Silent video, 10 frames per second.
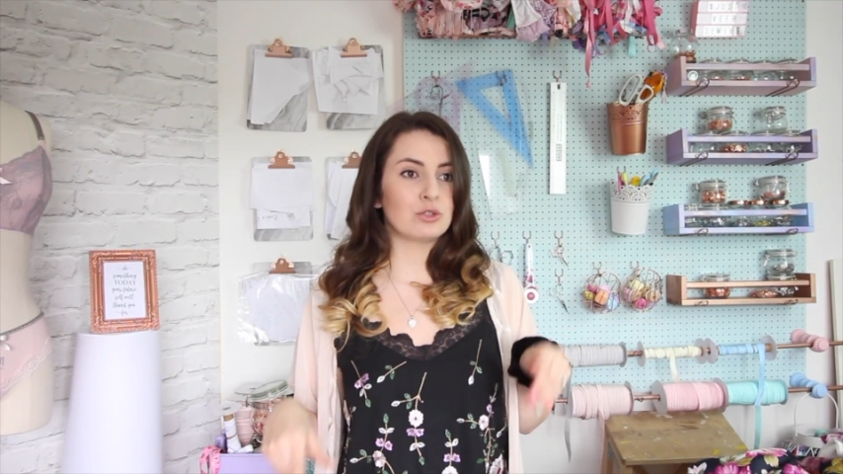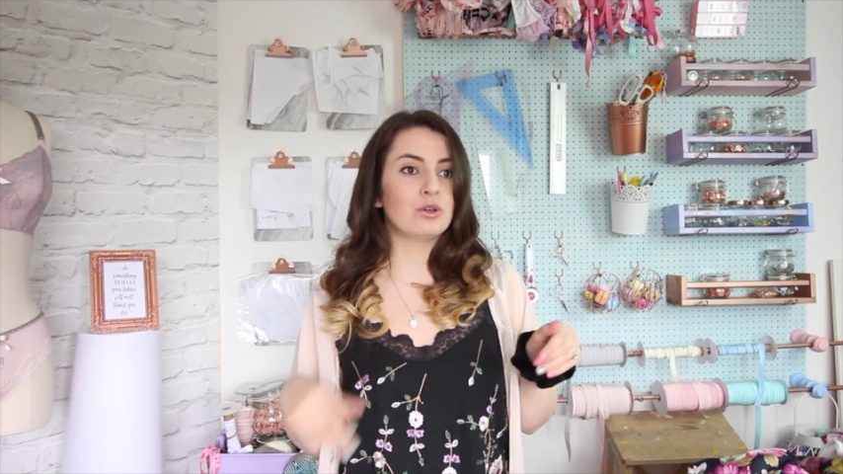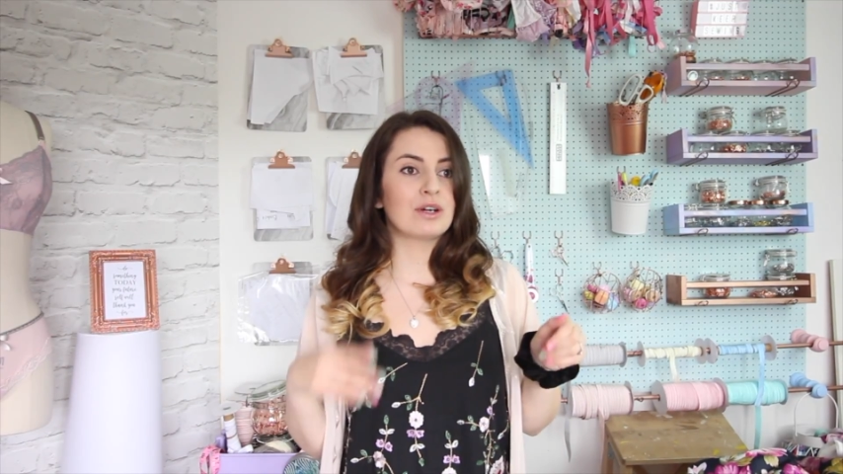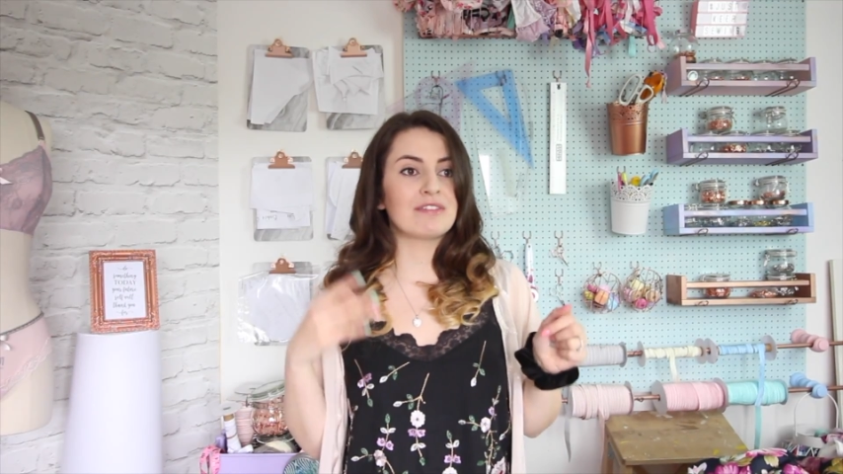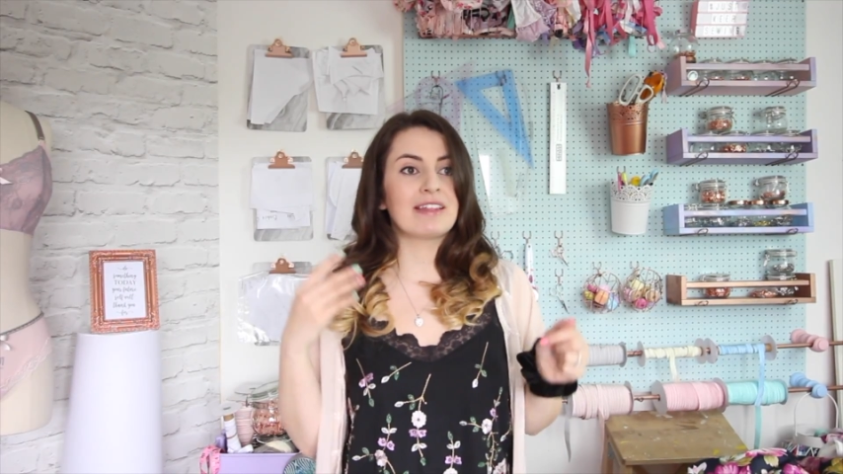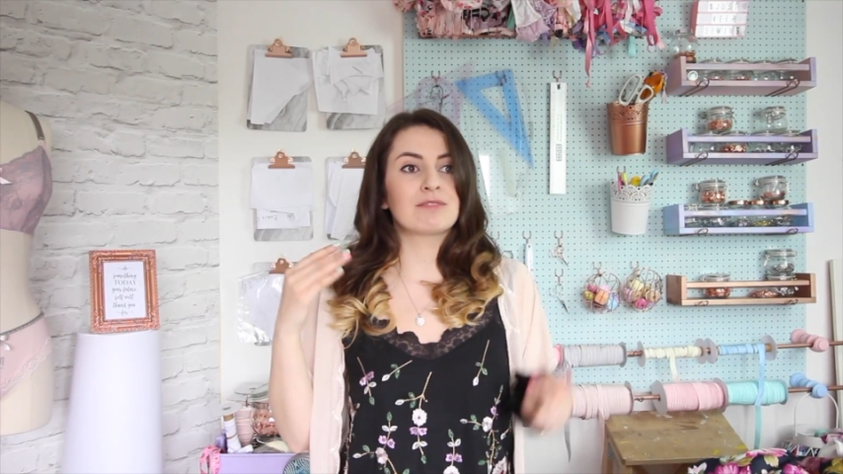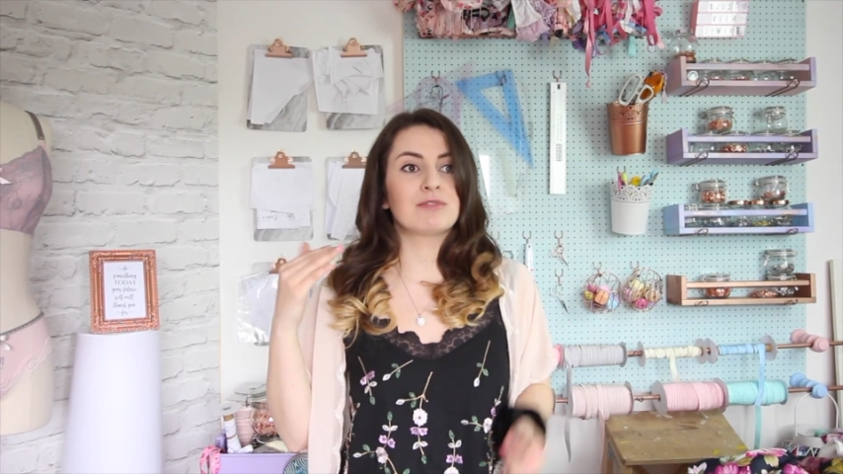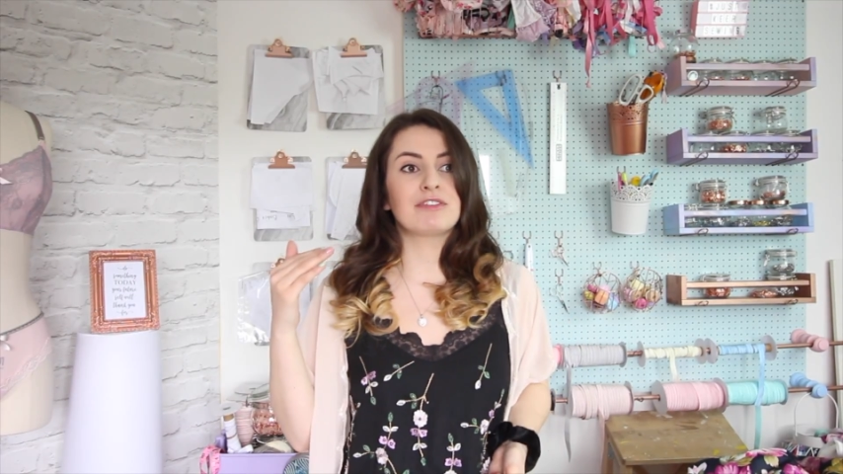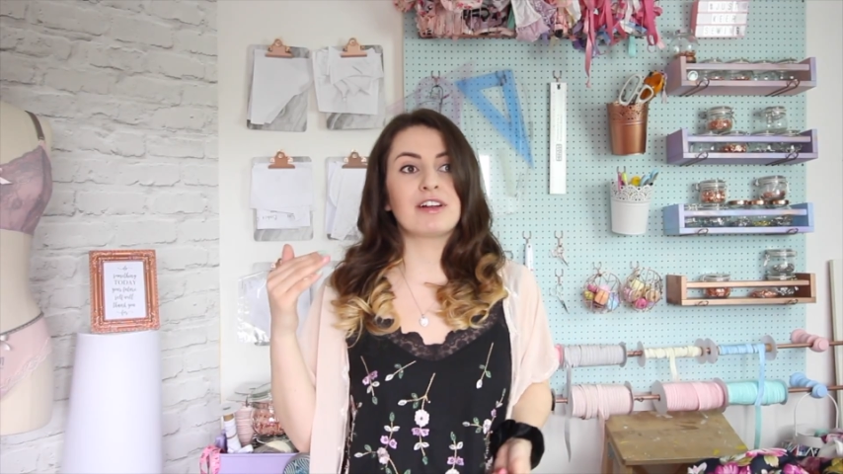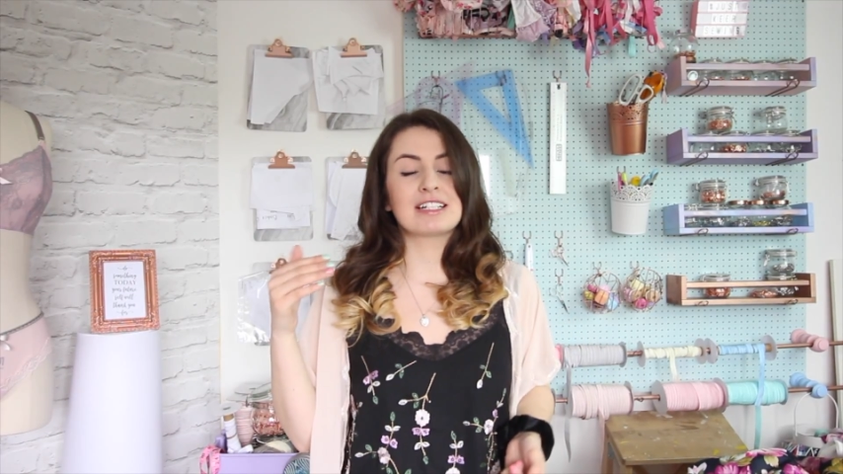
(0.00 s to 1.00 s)
or if they're
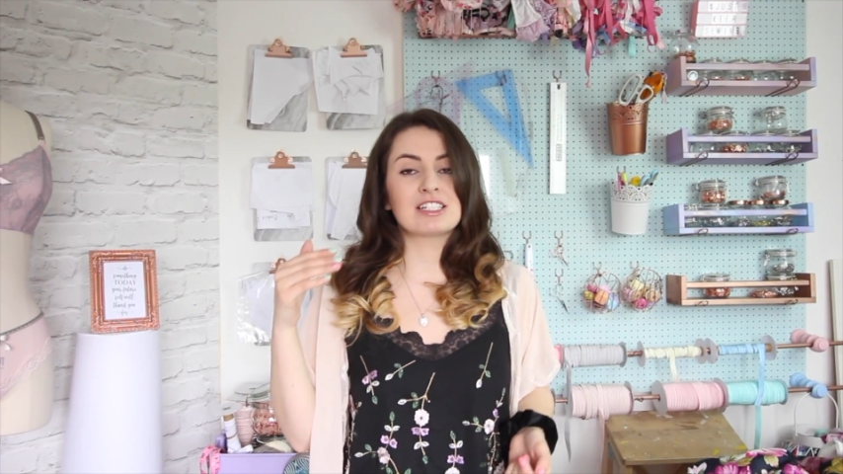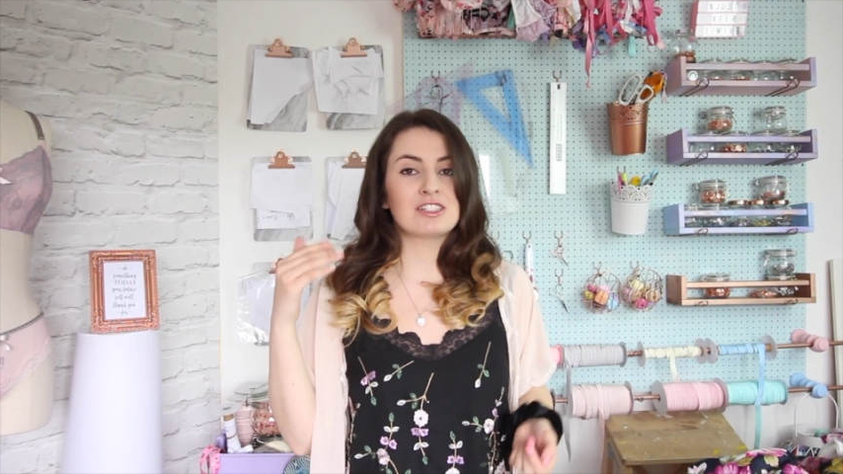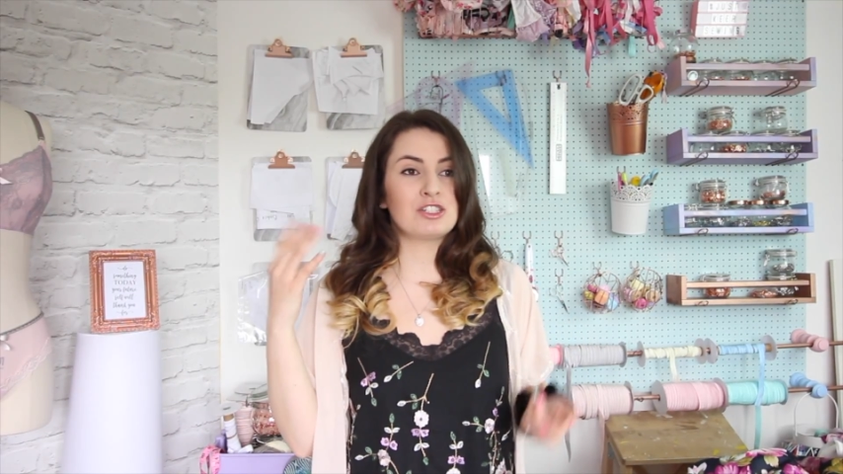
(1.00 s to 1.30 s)
referring